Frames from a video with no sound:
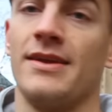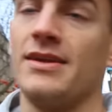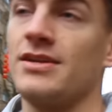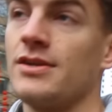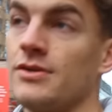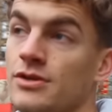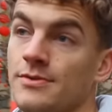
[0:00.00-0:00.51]
It
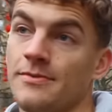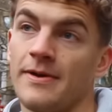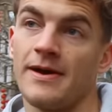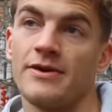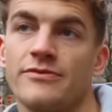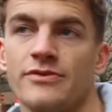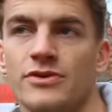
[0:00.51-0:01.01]
should be
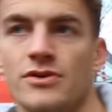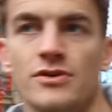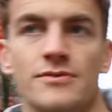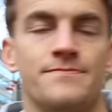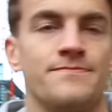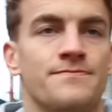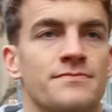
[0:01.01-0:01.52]
better. Do you want to see
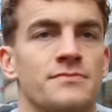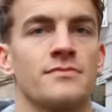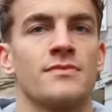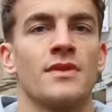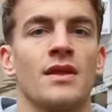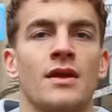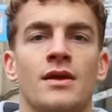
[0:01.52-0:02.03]
smooth
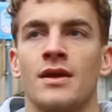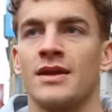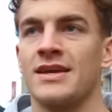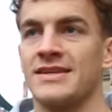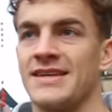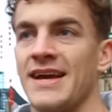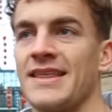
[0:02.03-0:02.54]
flowing Joey
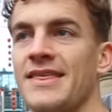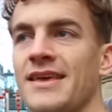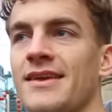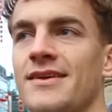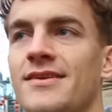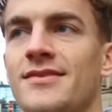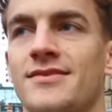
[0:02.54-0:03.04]
D, or do you want to
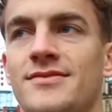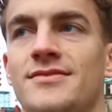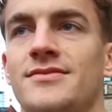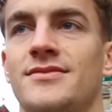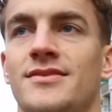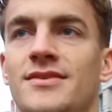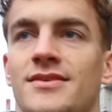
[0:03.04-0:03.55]
see the
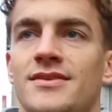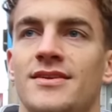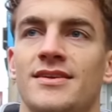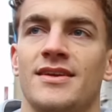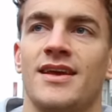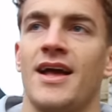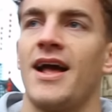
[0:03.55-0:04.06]
dry skin on
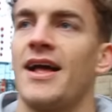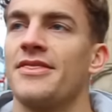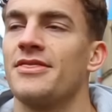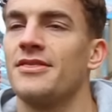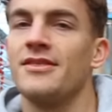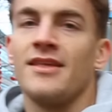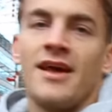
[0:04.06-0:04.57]
his fucking
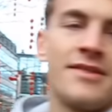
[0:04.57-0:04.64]
face?